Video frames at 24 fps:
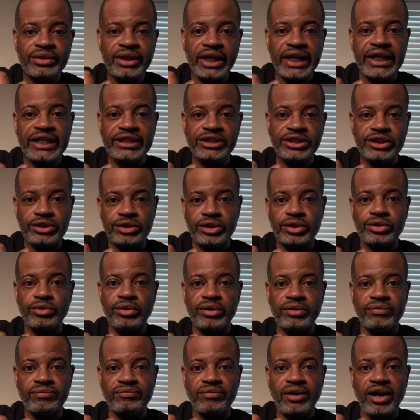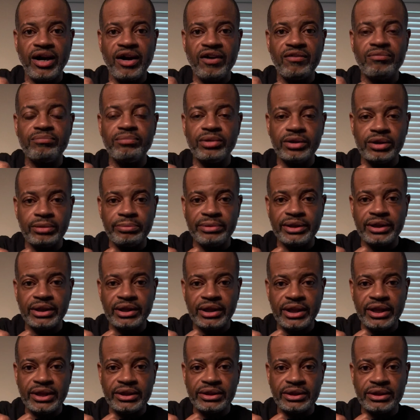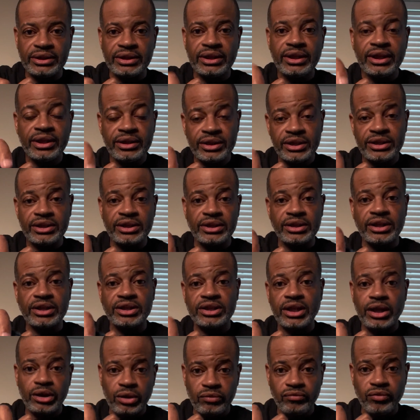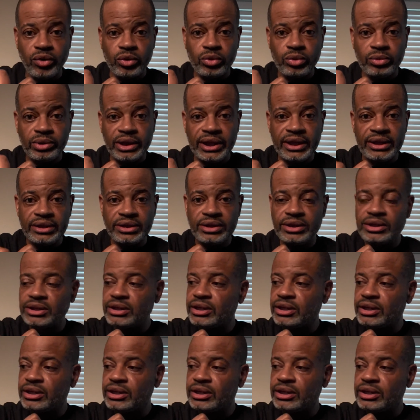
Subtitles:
18 to 35mm lens. This is a telephoto lens.